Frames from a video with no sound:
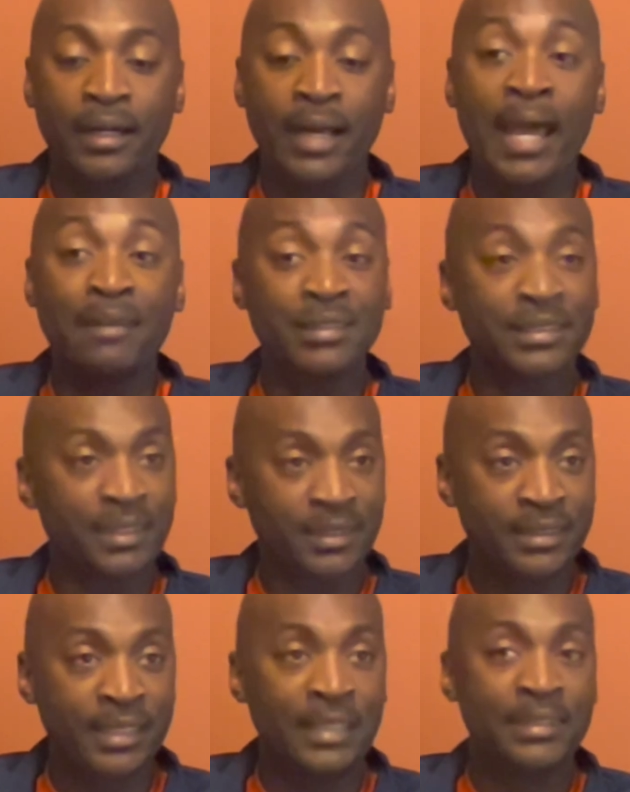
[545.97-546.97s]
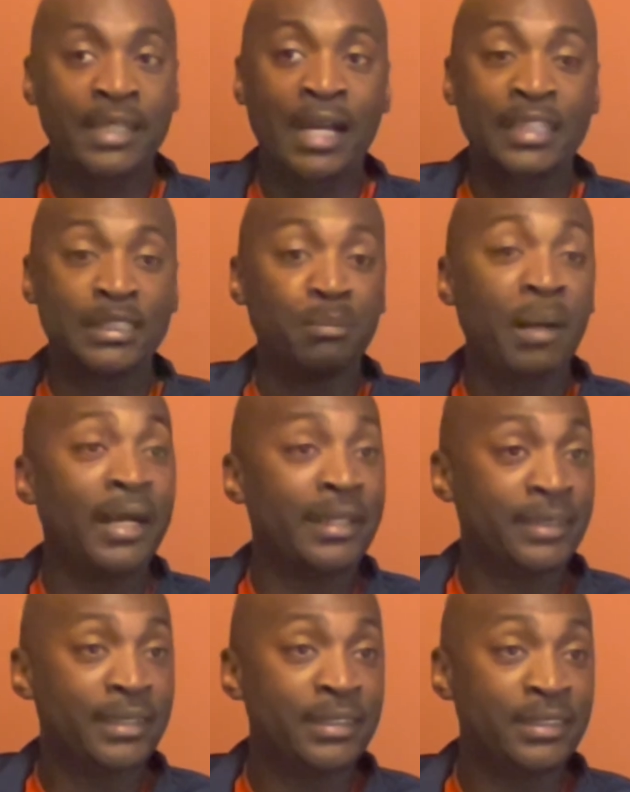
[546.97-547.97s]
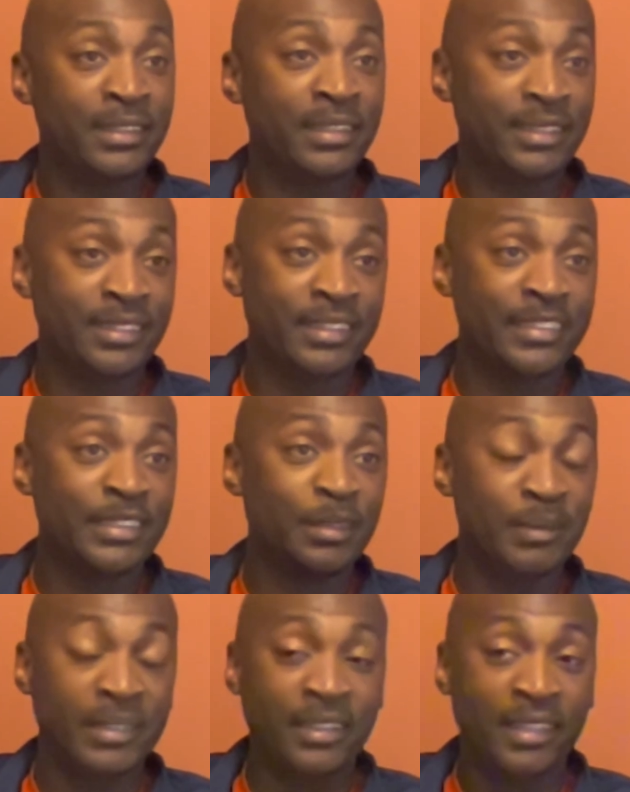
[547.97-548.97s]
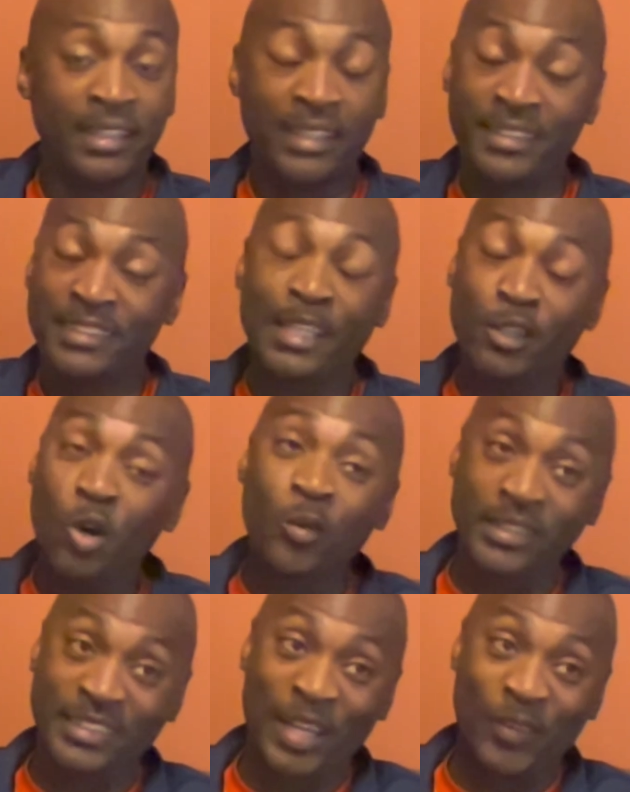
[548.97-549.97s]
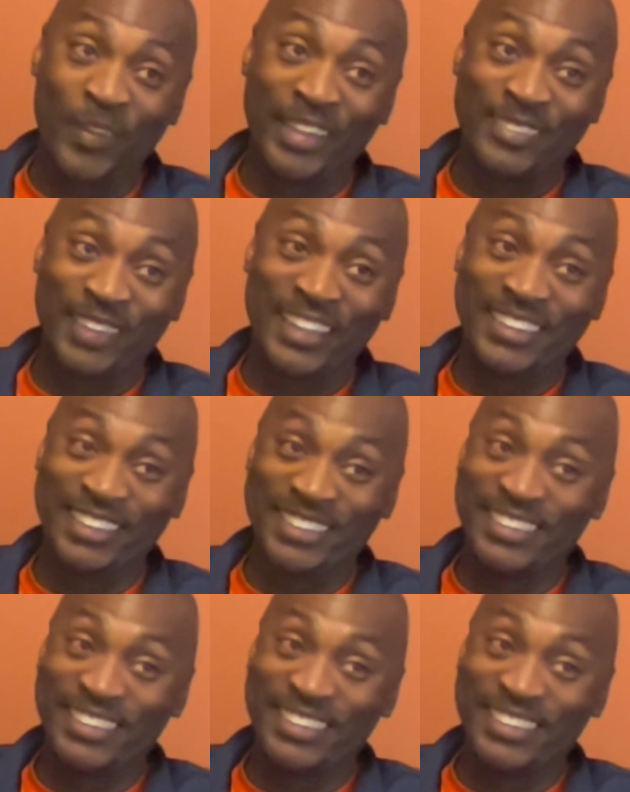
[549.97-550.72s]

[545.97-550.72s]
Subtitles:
having success, guys buying into the system. And it's not always that way, right? There's